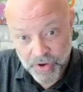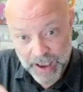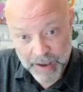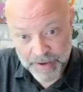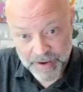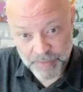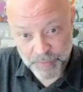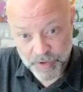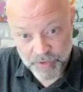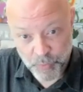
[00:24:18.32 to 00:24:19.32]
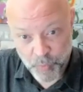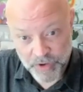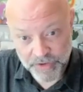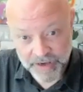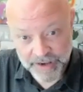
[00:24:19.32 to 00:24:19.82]
how about we're the
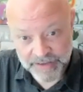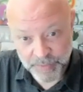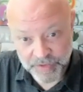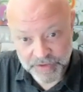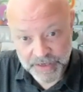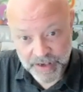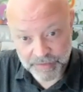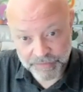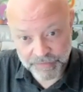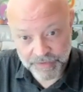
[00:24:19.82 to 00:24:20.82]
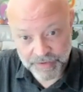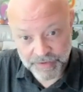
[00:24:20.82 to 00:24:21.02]
one connecting with itself?